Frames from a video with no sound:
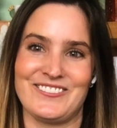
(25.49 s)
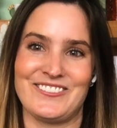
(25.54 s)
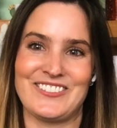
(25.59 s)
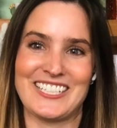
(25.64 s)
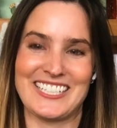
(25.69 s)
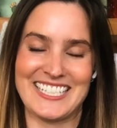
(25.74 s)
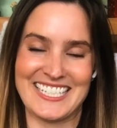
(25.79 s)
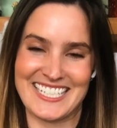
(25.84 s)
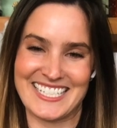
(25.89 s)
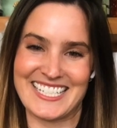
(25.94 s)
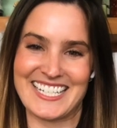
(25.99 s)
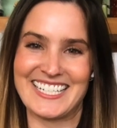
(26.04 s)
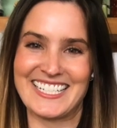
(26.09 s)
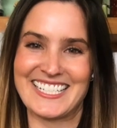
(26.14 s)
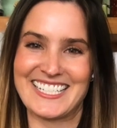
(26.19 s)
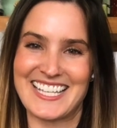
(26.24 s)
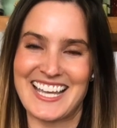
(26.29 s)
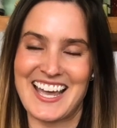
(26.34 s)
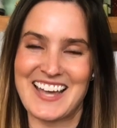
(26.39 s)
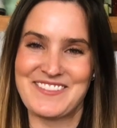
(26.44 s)
Really
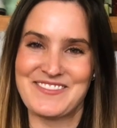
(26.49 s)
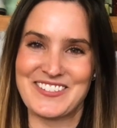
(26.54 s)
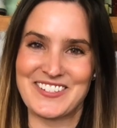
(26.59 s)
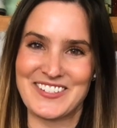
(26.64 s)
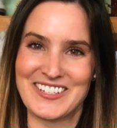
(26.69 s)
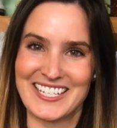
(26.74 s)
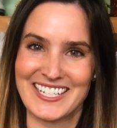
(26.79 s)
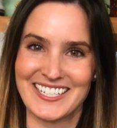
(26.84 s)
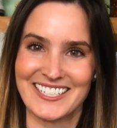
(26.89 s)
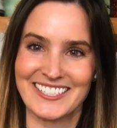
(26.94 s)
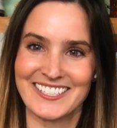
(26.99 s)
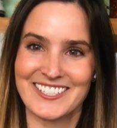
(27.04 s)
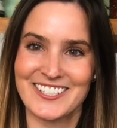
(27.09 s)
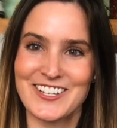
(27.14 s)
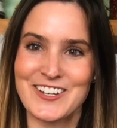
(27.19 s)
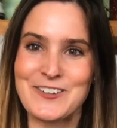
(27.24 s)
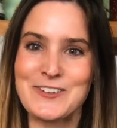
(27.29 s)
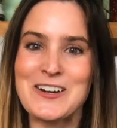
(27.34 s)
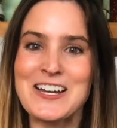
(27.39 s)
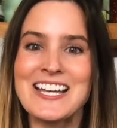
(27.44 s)
excited to have you here.
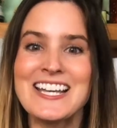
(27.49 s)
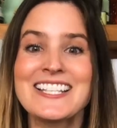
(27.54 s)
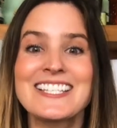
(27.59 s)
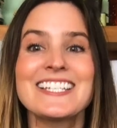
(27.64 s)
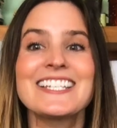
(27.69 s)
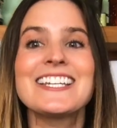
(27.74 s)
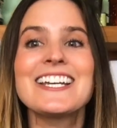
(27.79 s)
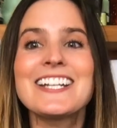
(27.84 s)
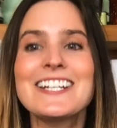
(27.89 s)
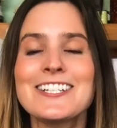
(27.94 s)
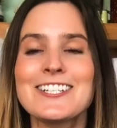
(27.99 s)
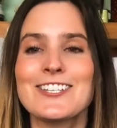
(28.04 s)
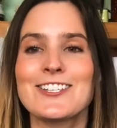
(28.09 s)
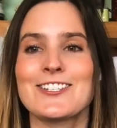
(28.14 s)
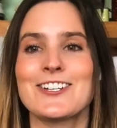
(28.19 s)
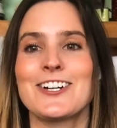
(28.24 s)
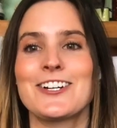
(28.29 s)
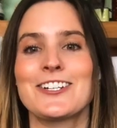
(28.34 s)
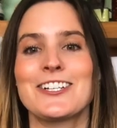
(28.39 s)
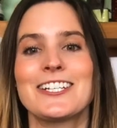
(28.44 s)
So, to get us
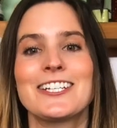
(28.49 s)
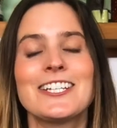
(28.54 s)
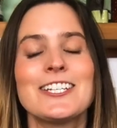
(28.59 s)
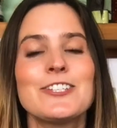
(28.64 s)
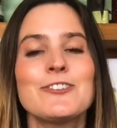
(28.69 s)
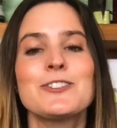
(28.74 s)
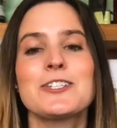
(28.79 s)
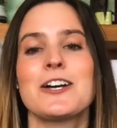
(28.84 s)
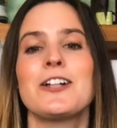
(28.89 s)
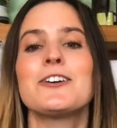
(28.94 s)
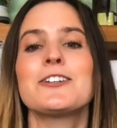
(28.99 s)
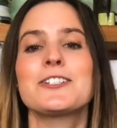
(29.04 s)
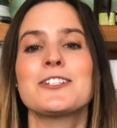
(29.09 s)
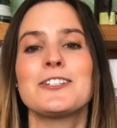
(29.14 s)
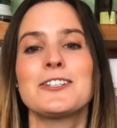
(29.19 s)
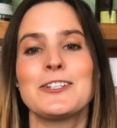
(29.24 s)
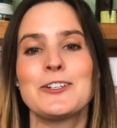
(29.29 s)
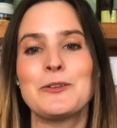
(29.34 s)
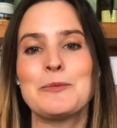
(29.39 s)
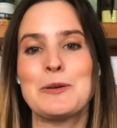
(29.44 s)
started, can you tell us a
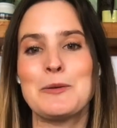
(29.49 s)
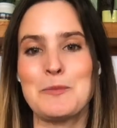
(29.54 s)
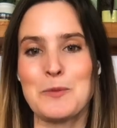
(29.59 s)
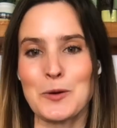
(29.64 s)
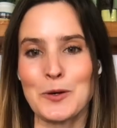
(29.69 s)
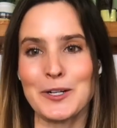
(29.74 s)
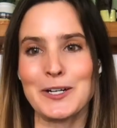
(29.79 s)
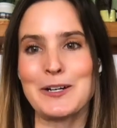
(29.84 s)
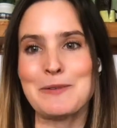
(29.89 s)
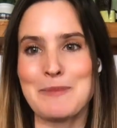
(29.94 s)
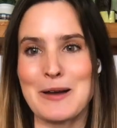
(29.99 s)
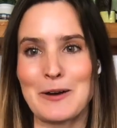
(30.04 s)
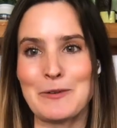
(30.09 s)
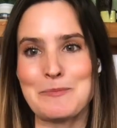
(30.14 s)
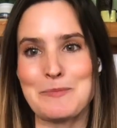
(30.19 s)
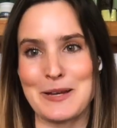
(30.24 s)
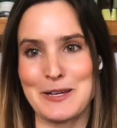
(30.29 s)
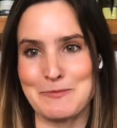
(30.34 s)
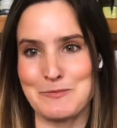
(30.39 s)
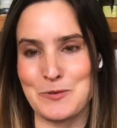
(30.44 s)
little bit more
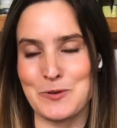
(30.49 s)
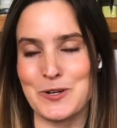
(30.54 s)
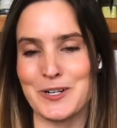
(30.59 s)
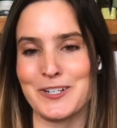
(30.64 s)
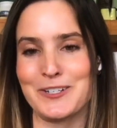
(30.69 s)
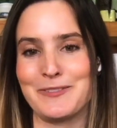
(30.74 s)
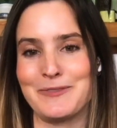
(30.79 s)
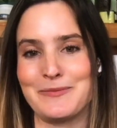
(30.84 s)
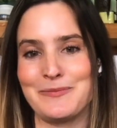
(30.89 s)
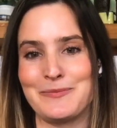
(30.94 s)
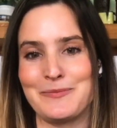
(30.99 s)
about Byteboard?